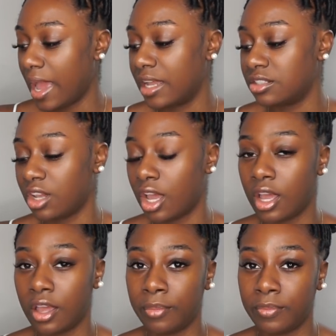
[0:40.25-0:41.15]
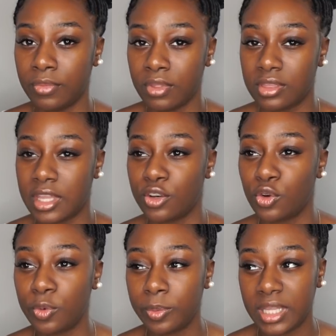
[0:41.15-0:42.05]
And um, they
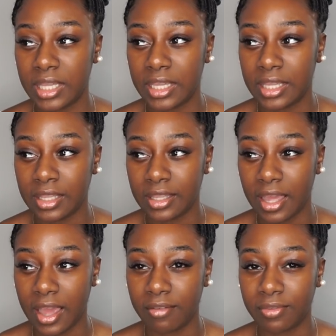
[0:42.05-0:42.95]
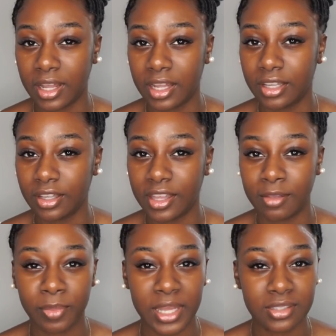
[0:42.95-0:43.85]
normally have like
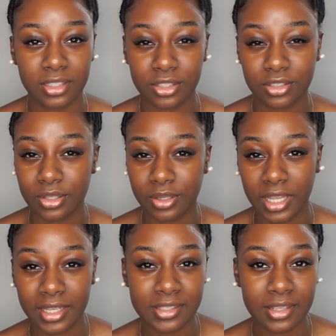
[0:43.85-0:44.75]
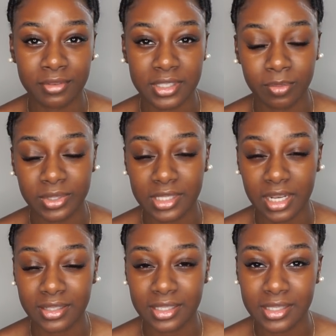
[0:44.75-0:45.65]
ambassadors doing like a
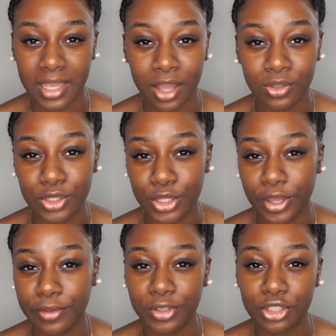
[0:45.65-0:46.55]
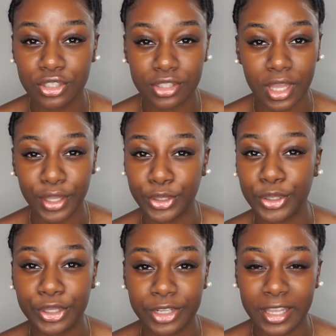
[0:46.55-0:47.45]
70% discount. So if you just like
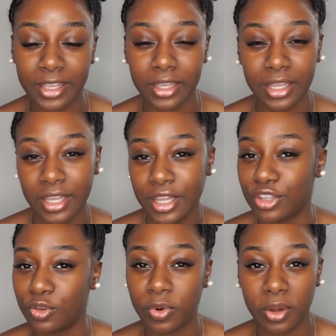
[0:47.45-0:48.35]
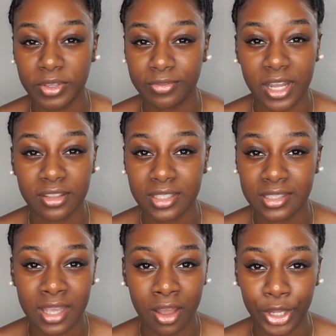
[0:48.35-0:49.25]
googled it, you'll probably find the
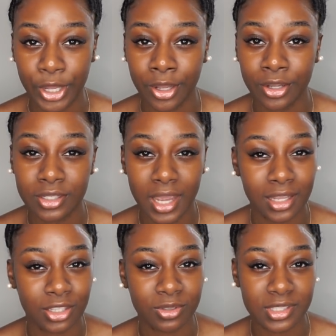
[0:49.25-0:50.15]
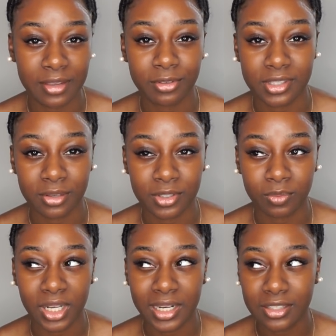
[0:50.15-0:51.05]
discount code and you'll save yourself
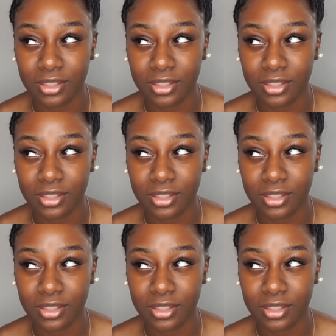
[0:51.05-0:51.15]
some money.